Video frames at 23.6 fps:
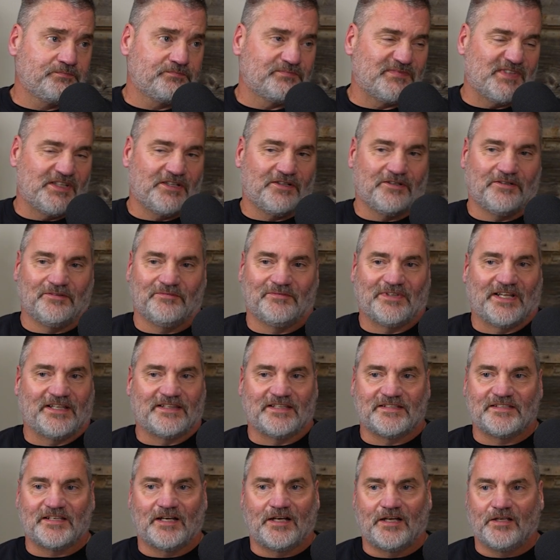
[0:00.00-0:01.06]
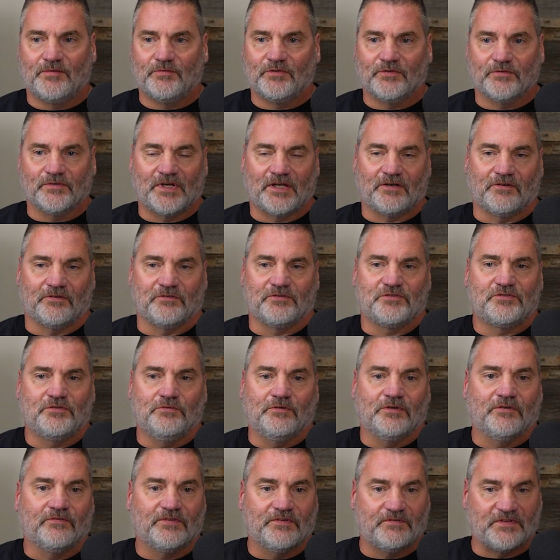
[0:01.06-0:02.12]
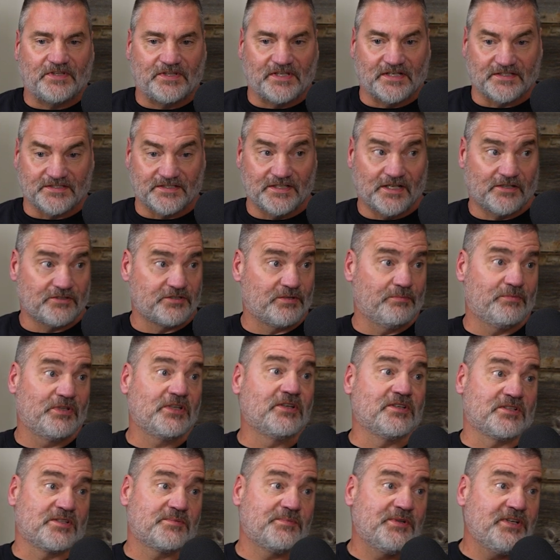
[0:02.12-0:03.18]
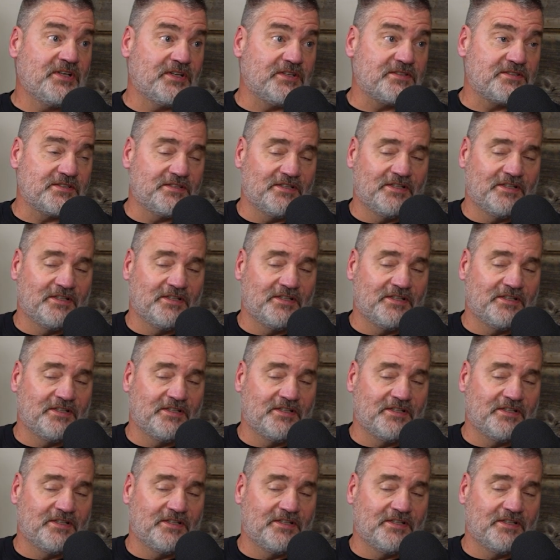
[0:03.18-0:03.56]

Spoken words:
And at the time, it was, $250,000, a big expense.